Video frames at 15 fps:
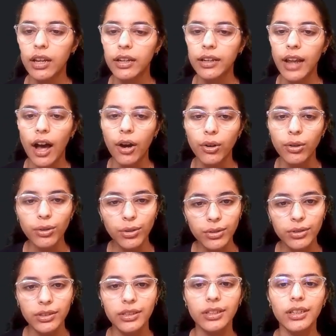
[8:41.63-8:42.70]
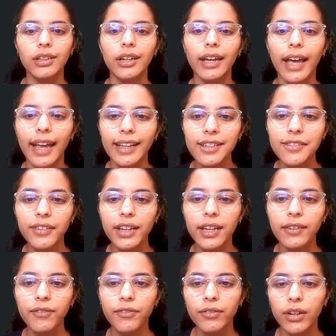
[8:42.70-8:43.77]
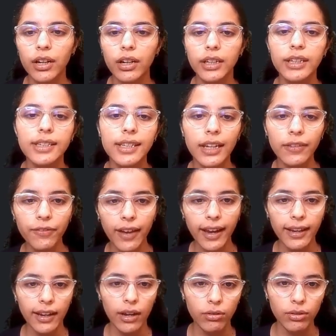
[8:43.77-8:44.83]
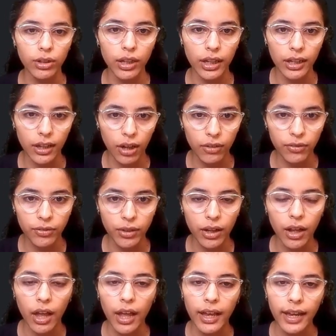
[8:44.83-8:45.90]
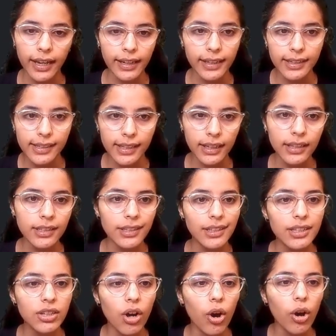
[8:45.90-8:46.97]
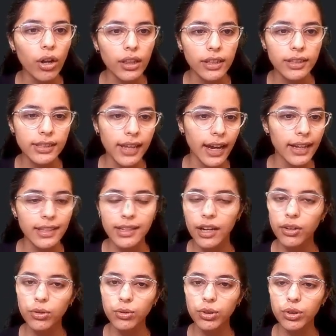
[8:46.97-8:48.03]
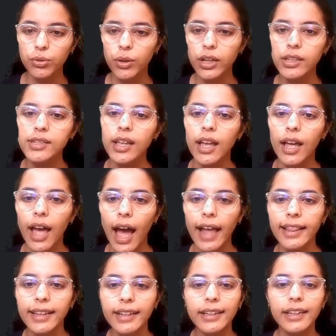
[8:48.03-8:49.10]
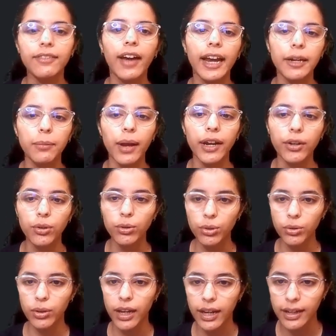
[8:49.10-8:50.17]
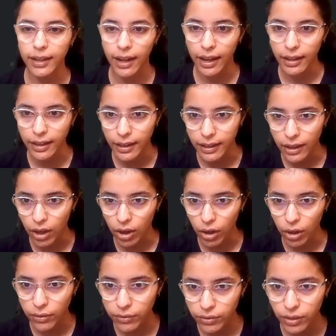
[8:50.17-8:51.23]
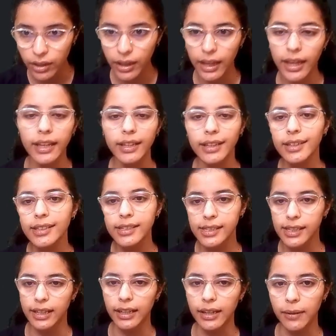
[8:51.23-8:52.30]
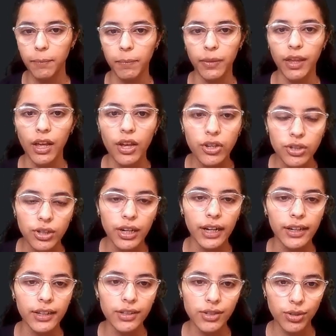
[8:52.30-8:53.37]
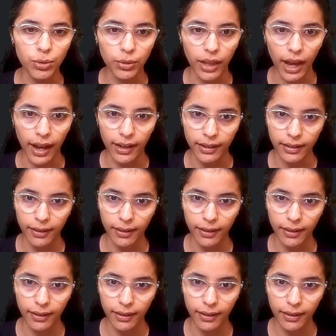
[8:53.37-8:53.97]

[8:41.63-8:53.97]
Now, hence we can easily find out the area of ADC since all the sides are known to us, and then divide by 2 to get our area of AEC. So let us do that.